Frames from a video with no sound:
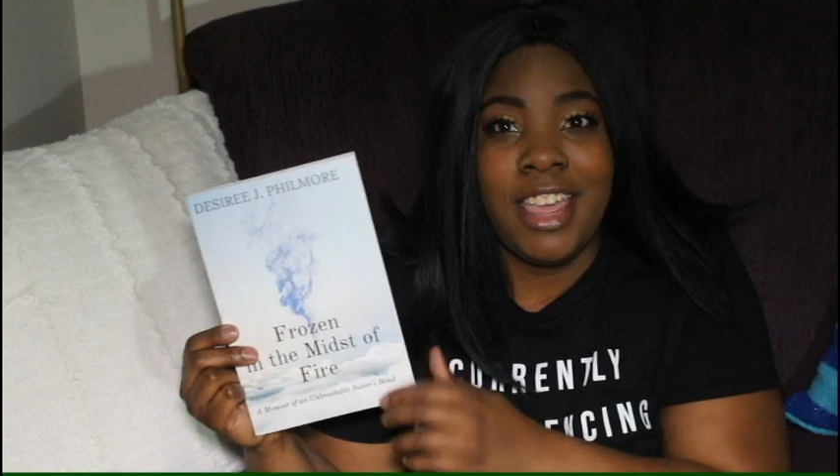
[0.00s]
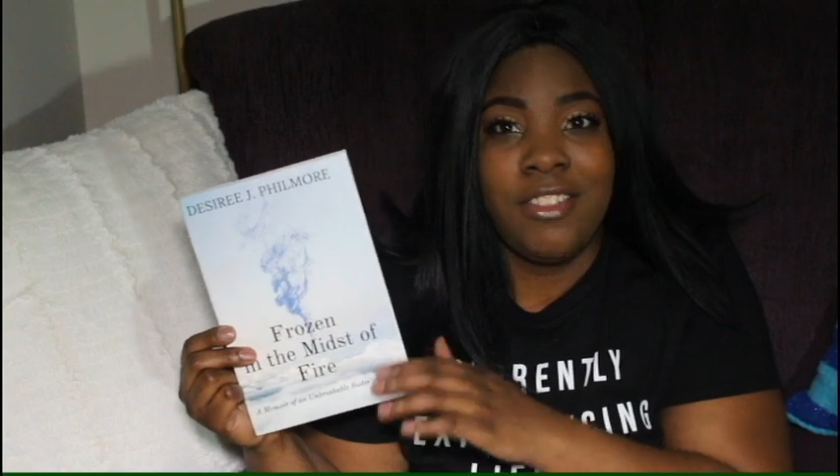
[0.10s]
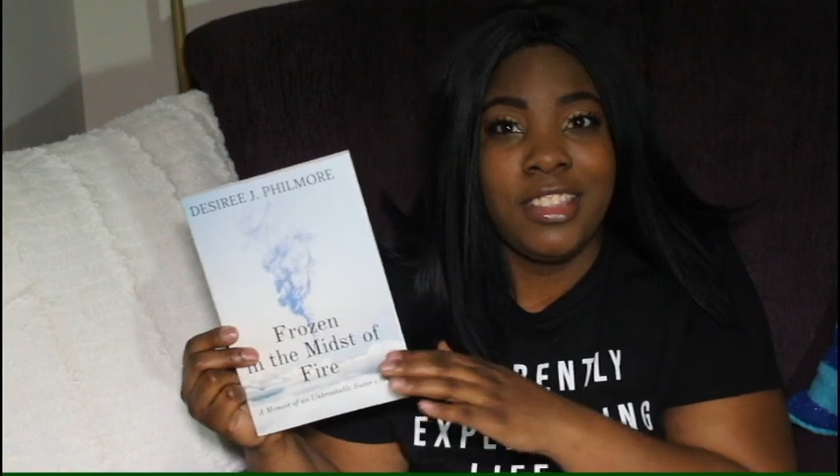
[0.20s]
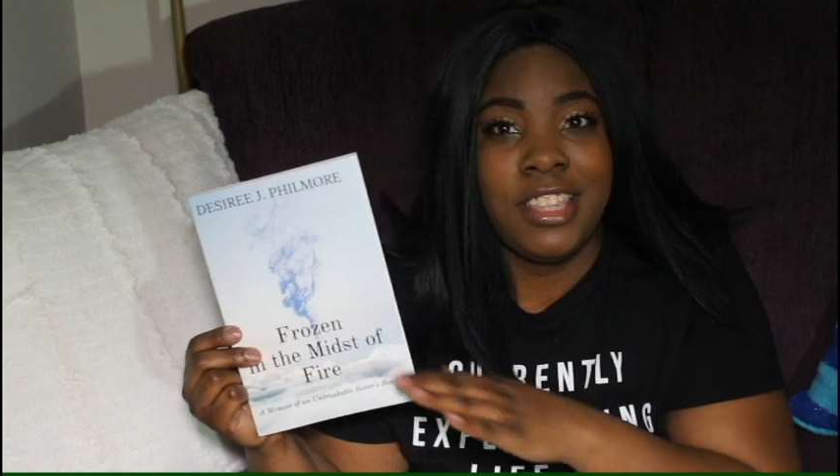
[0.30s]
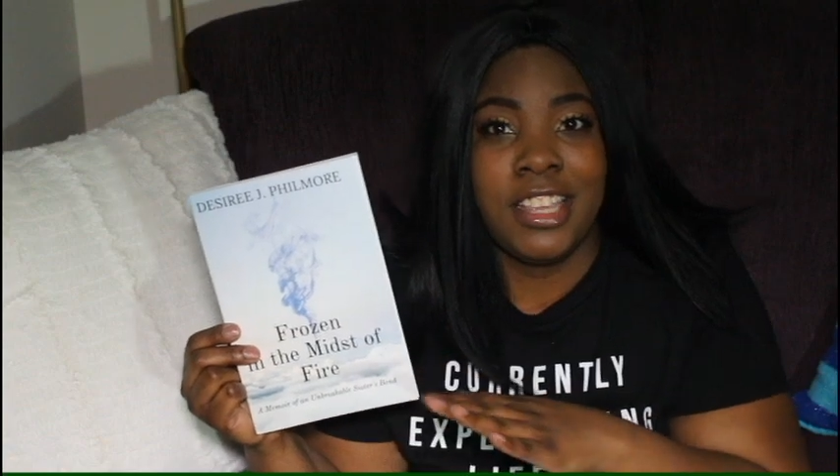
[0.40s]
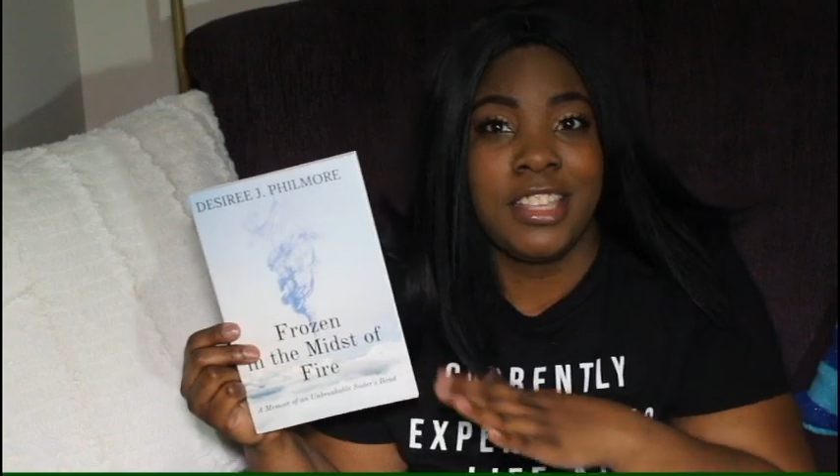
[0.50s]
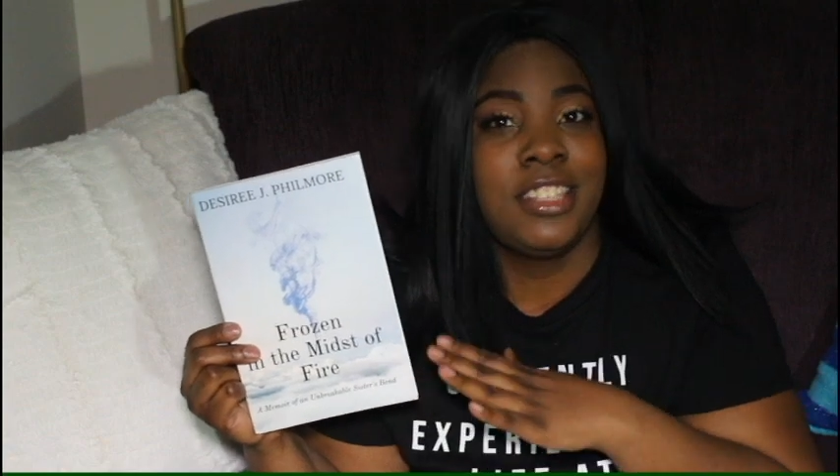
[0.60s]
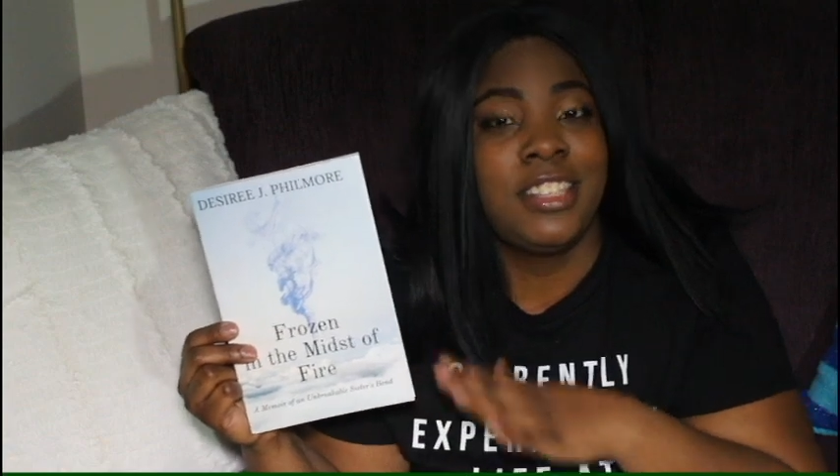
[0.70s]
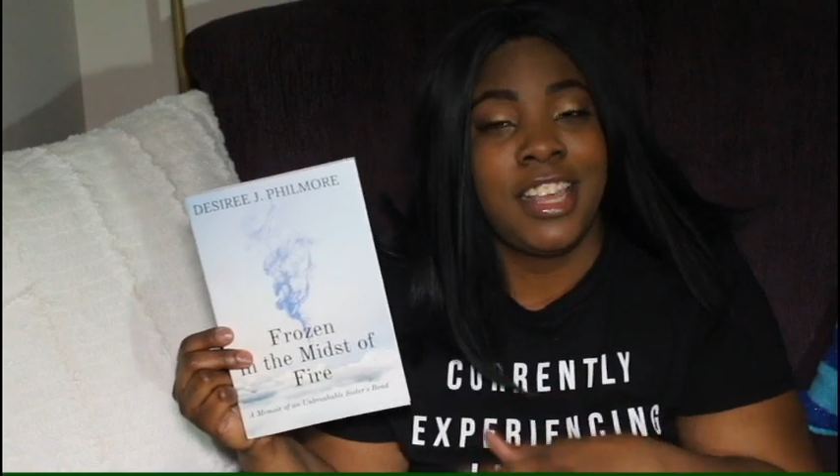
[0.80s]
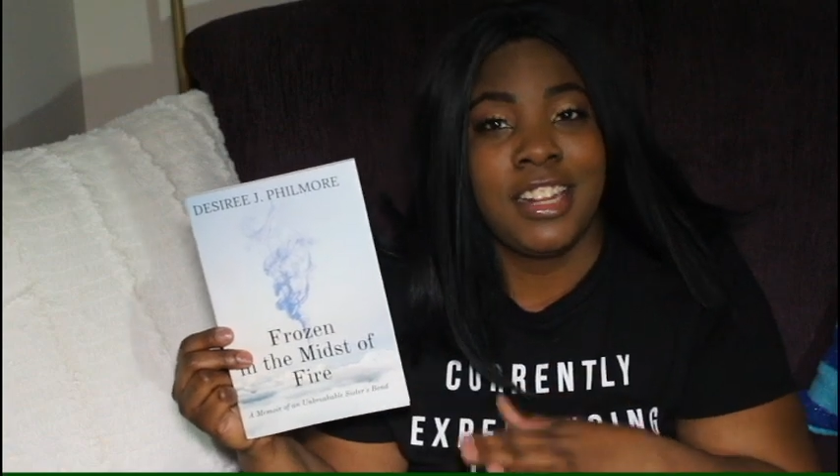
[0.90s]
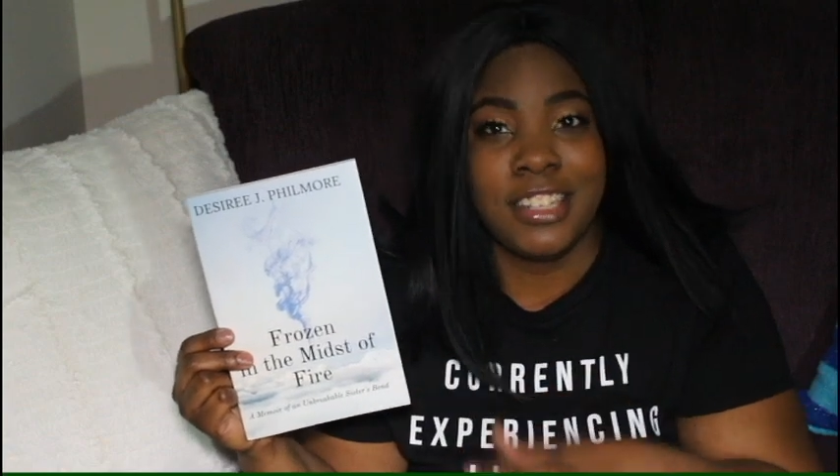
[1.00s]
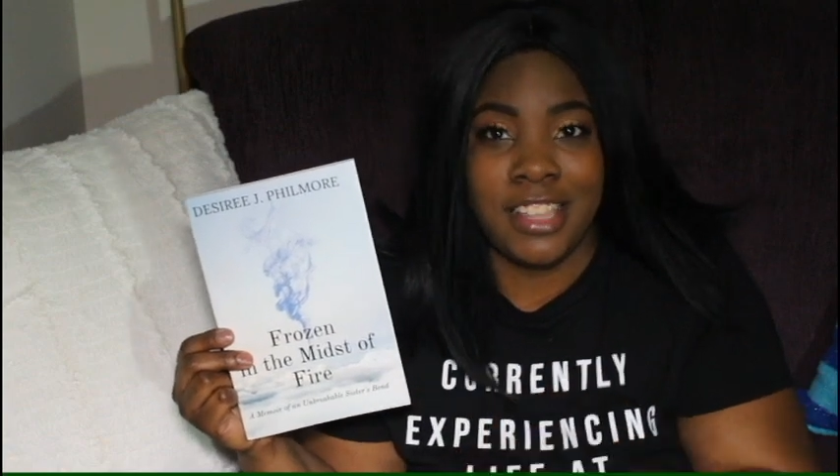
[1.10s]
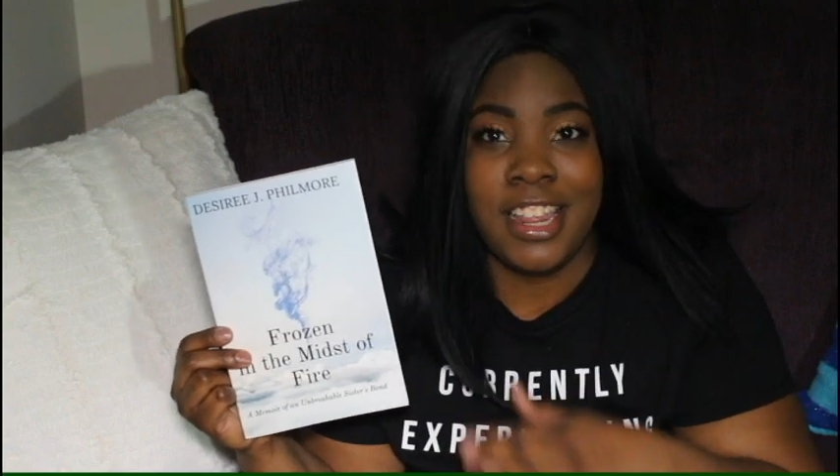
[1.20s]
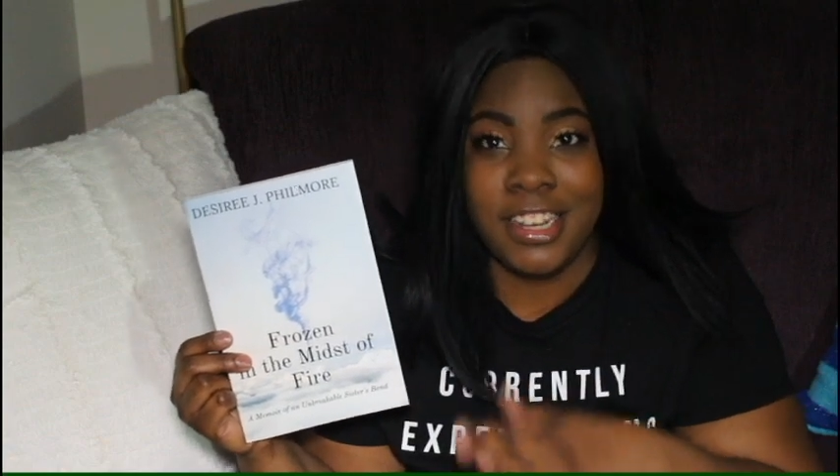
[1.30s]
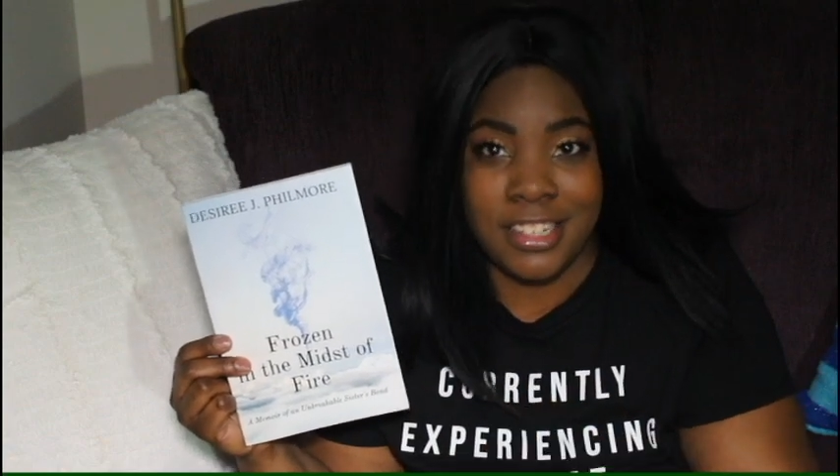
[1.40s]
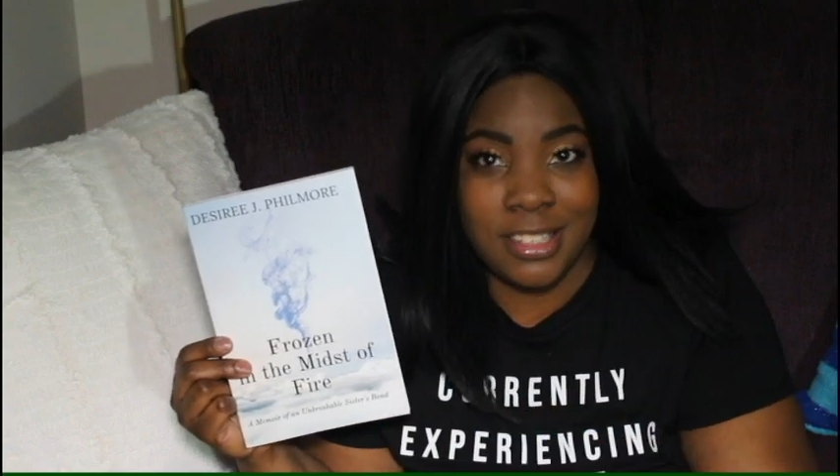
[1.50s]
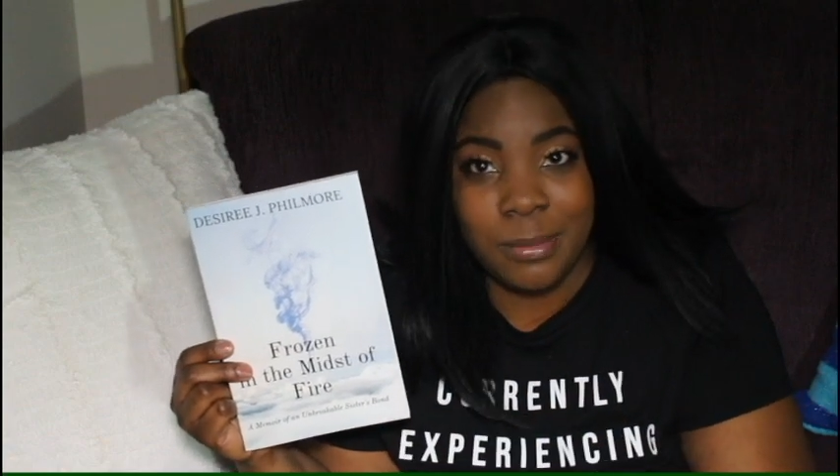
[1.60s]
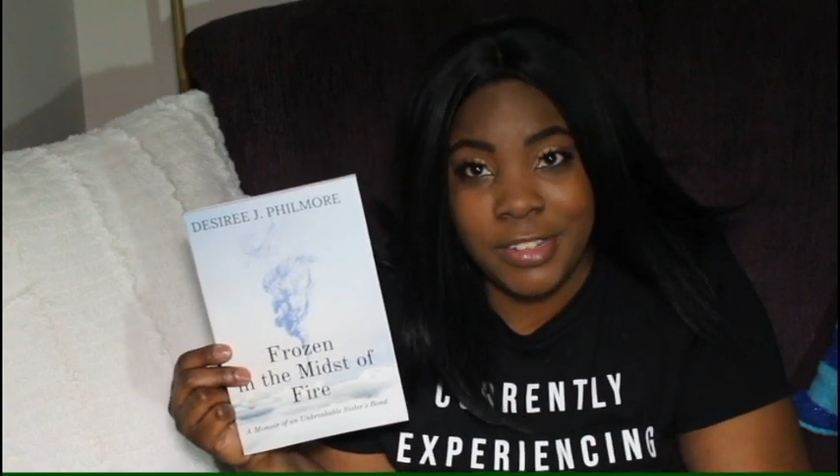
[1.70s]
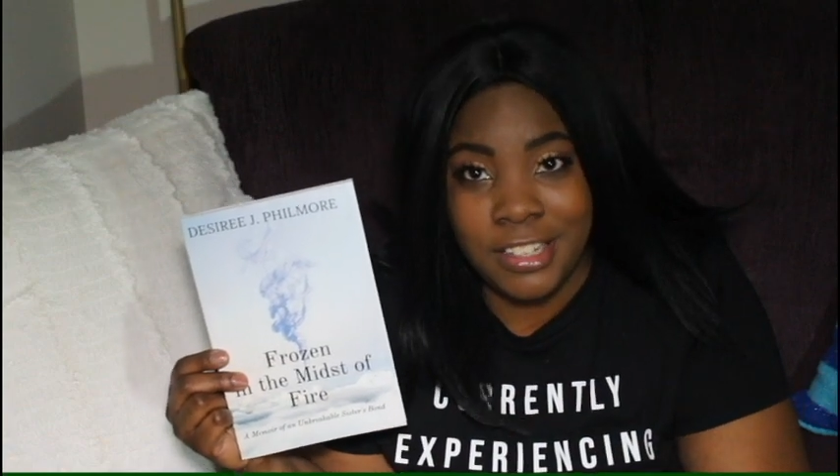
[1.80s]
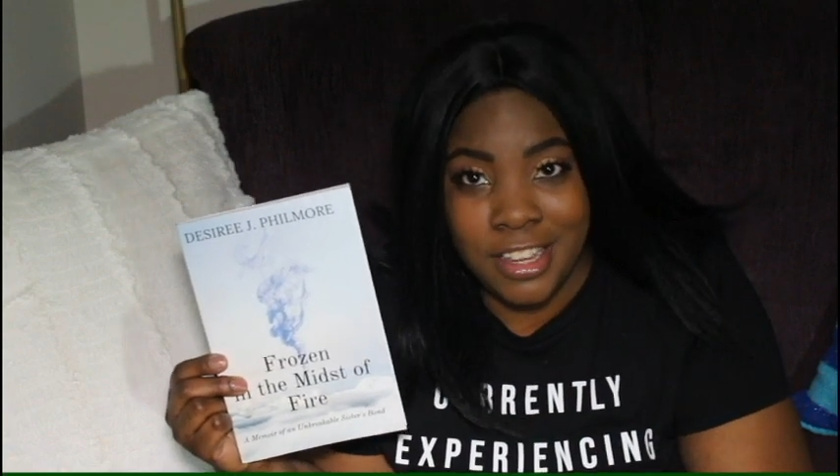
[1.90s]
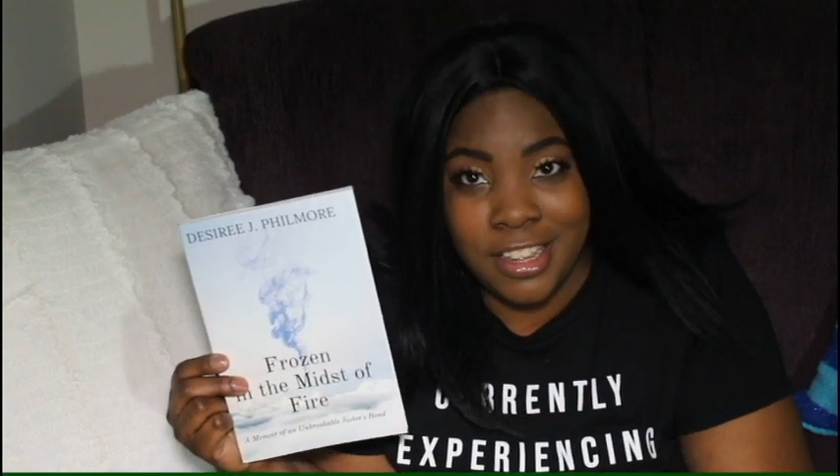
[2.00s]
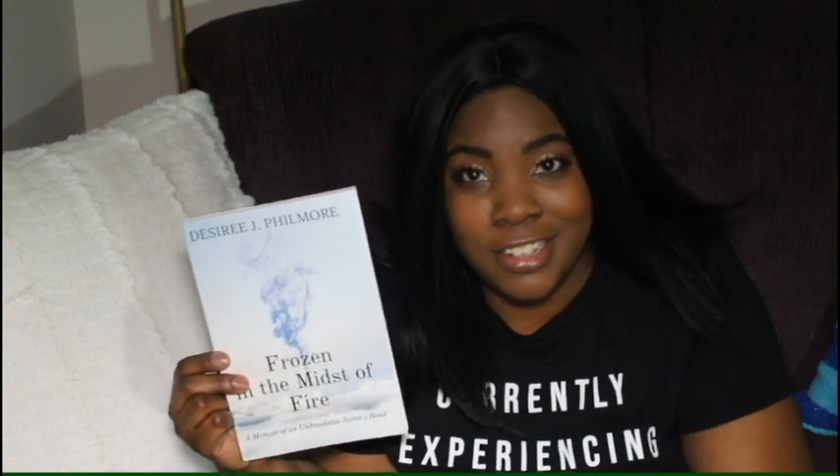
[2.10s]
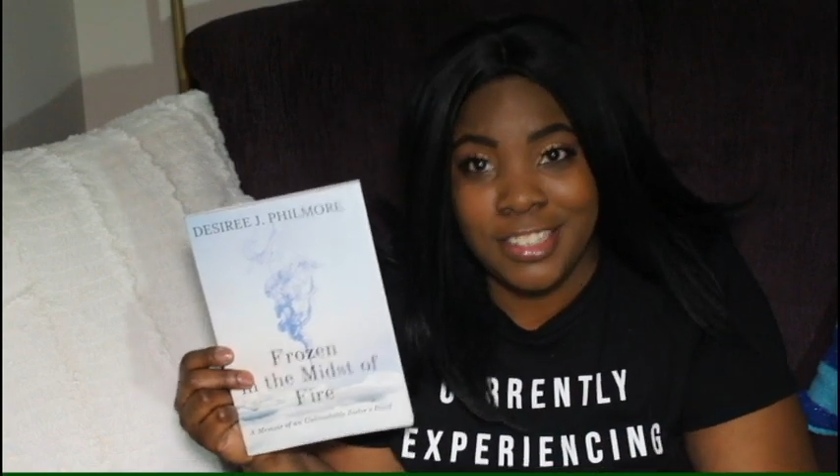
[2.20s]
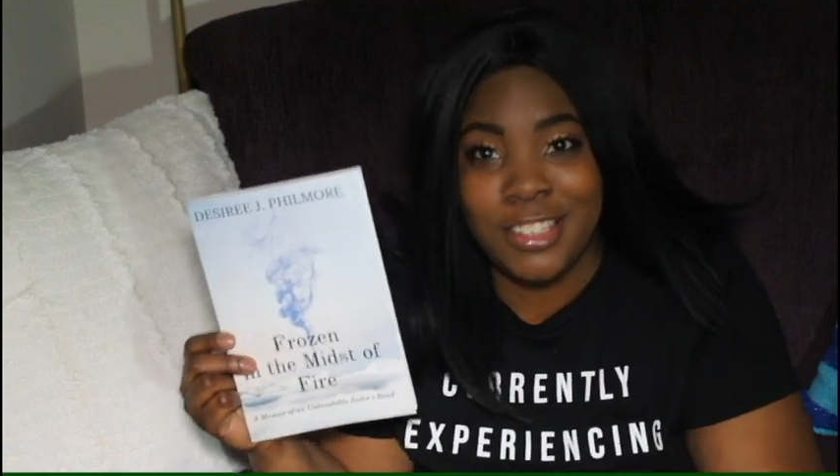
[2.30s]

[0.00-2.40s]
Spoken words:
everything set that needs to be done.